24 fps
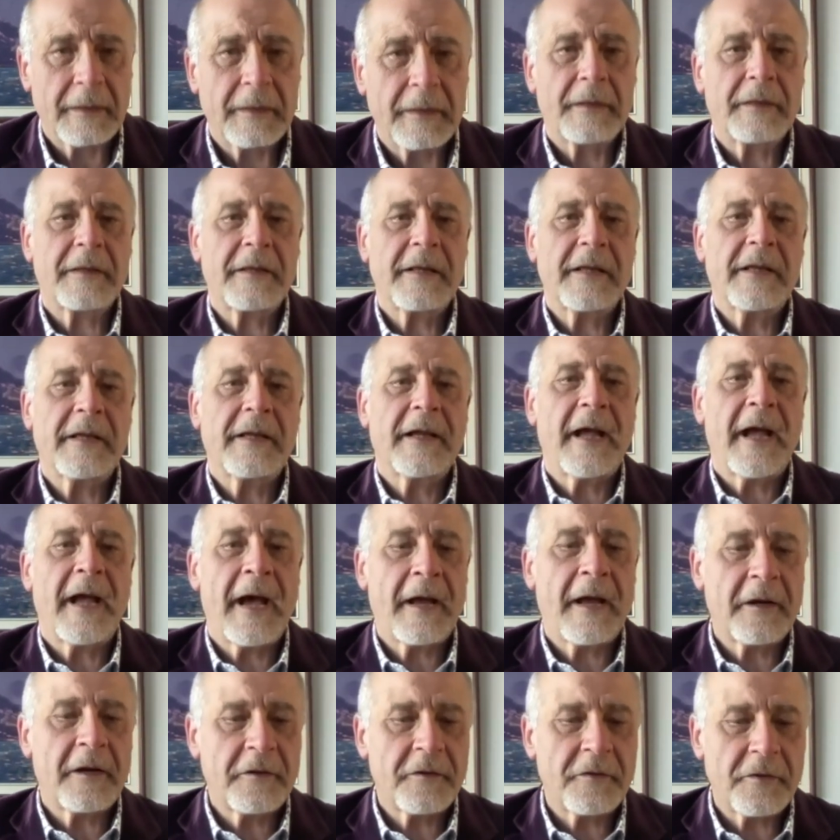the
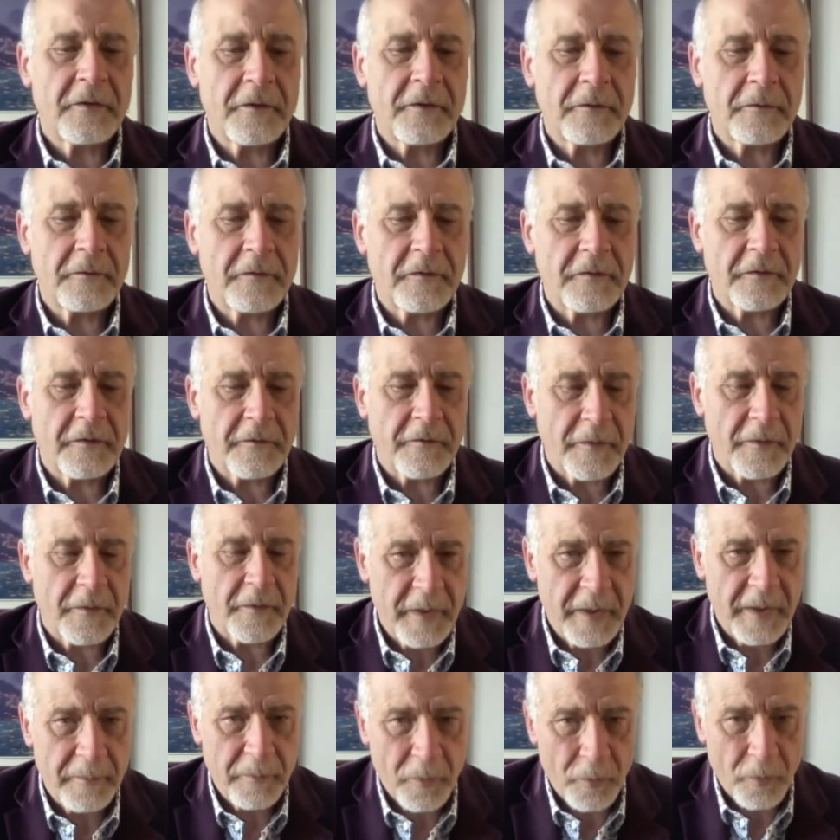attitudes of the
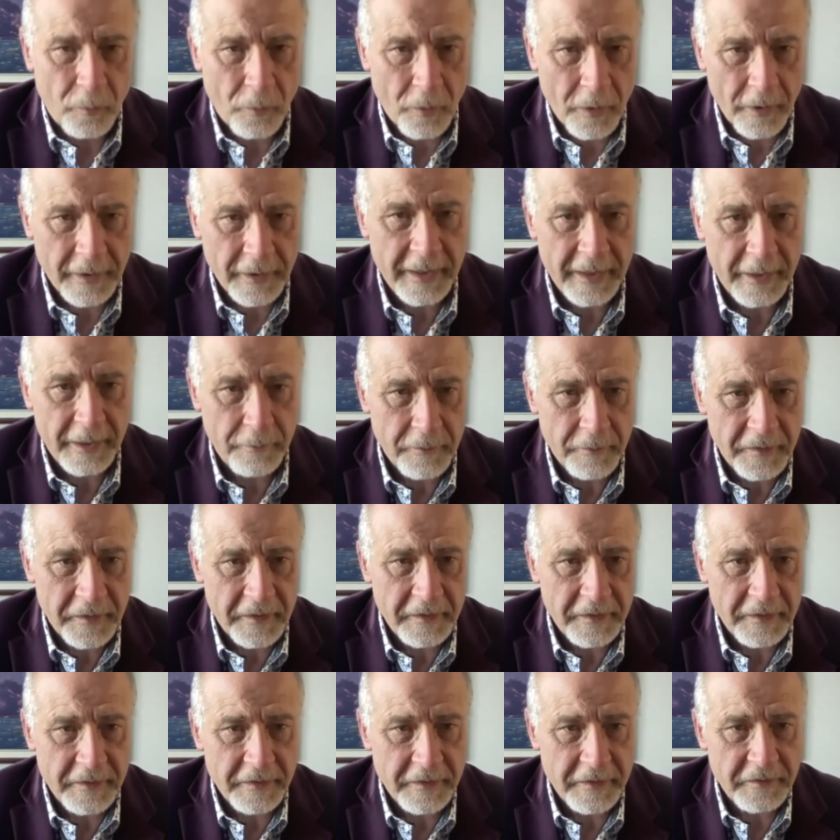people working
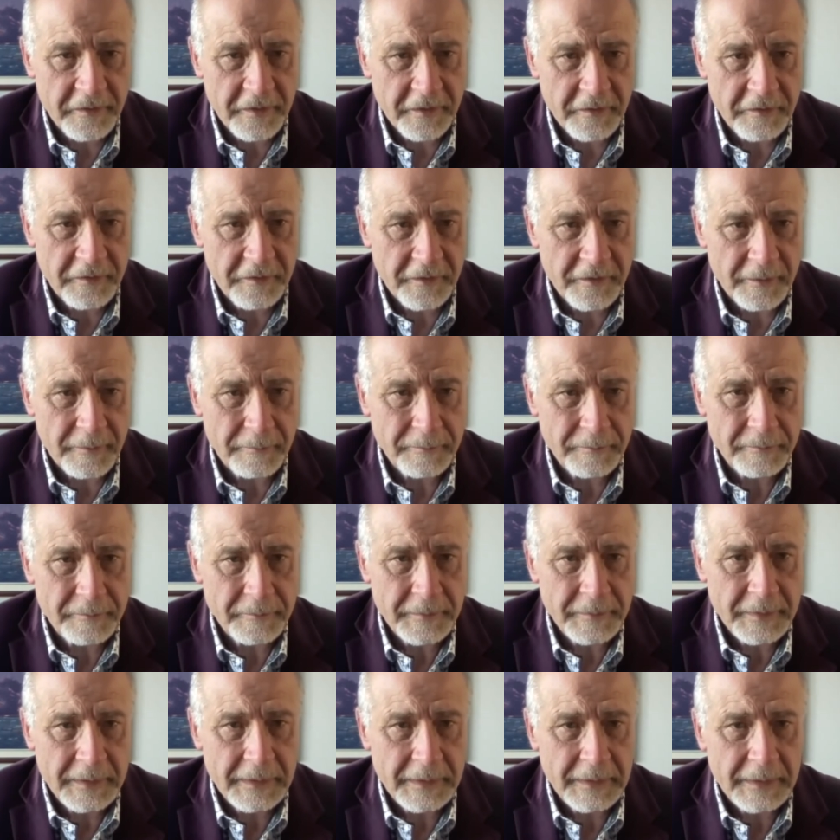within the system,
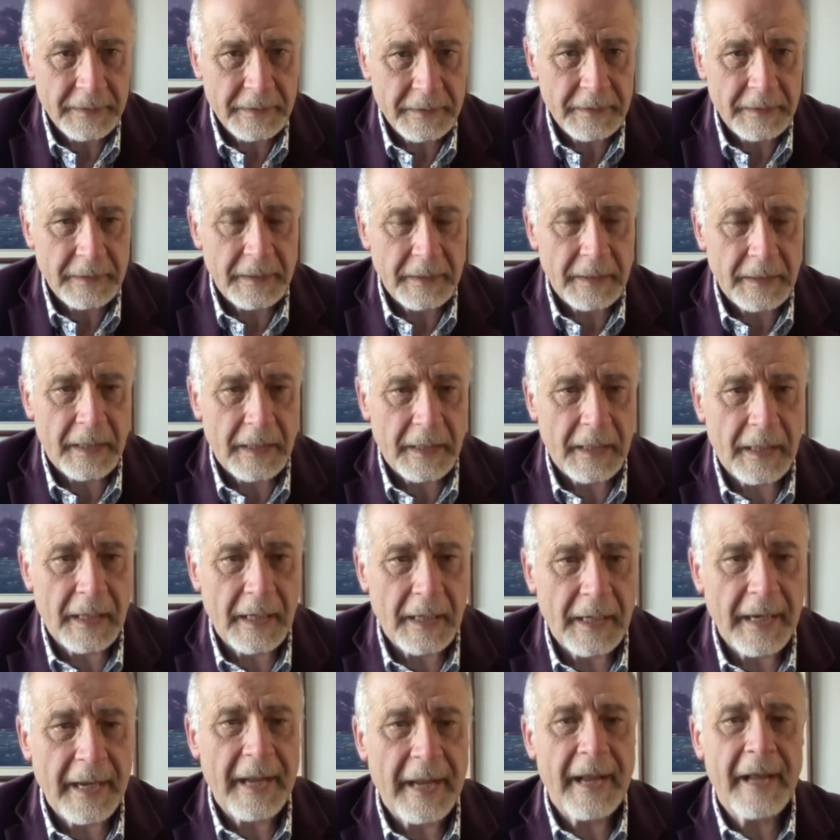
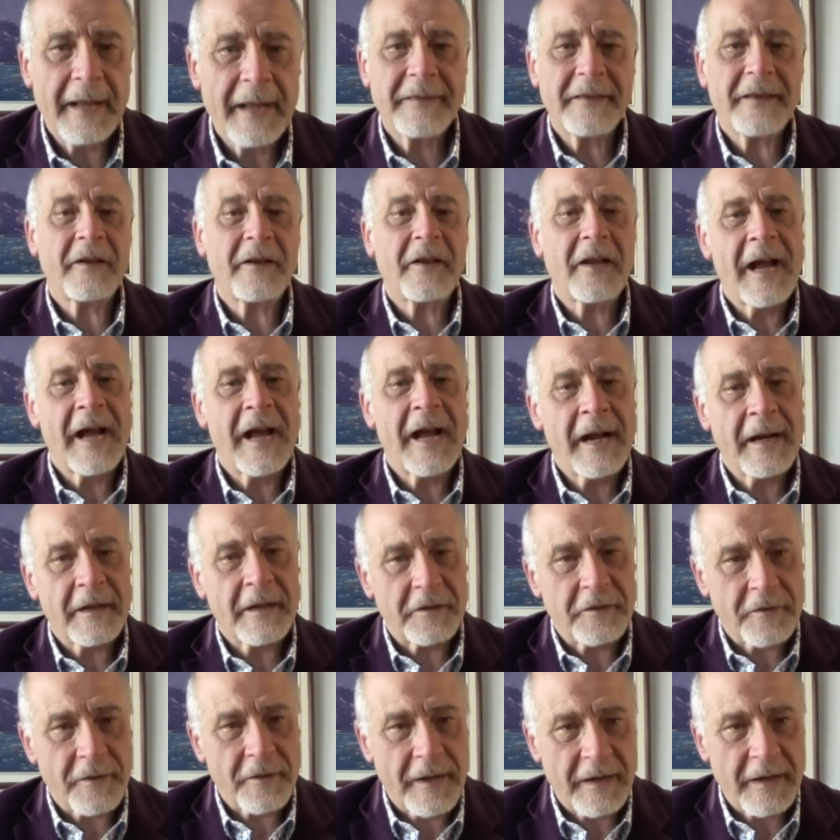and the lack
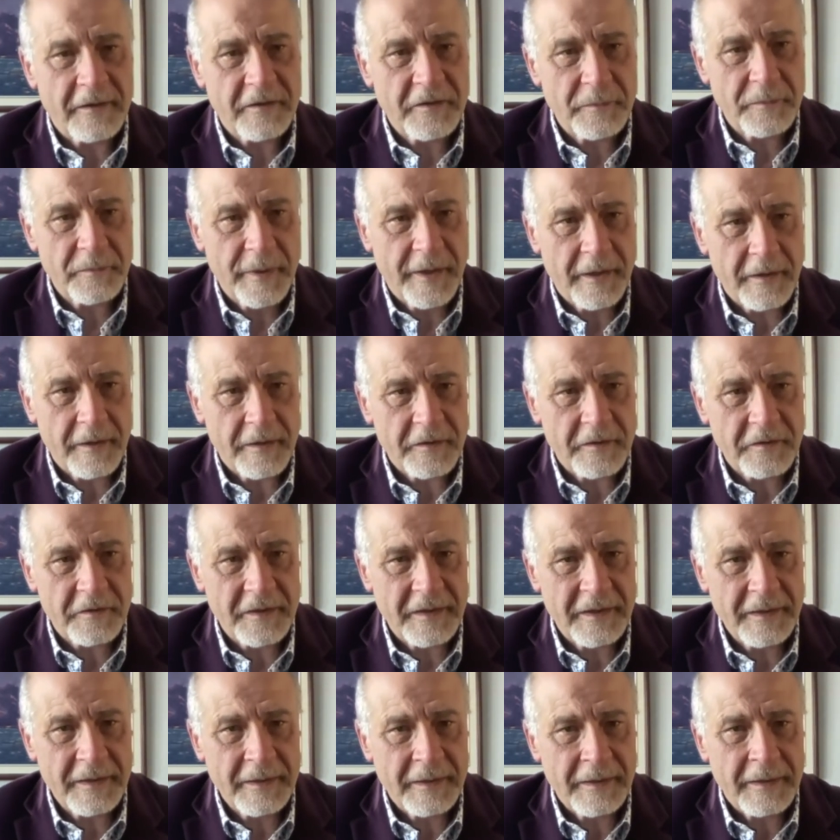of
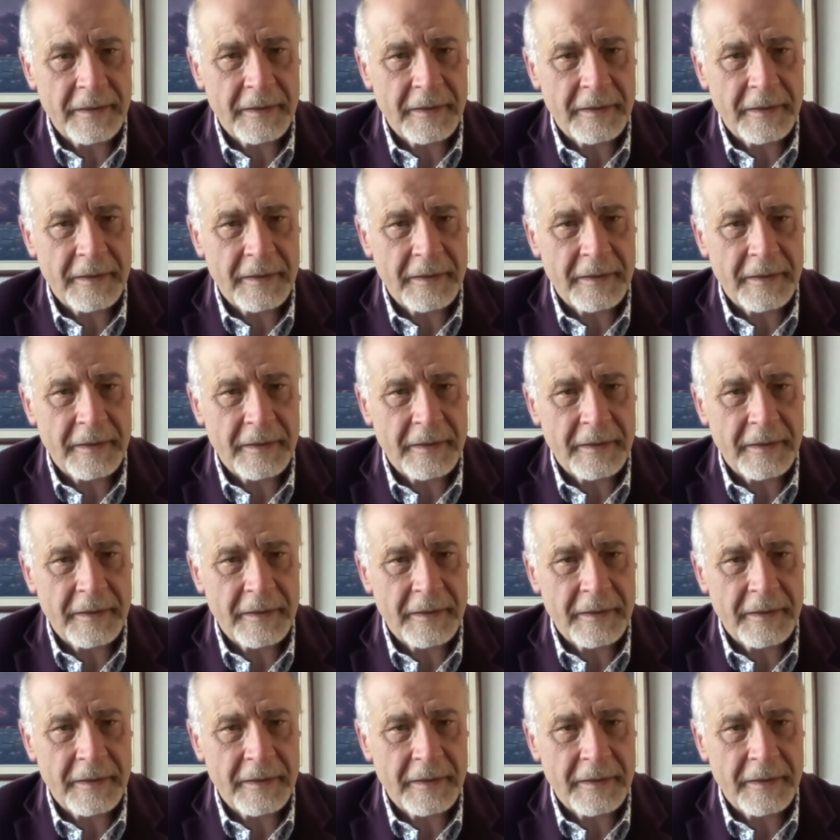transparency,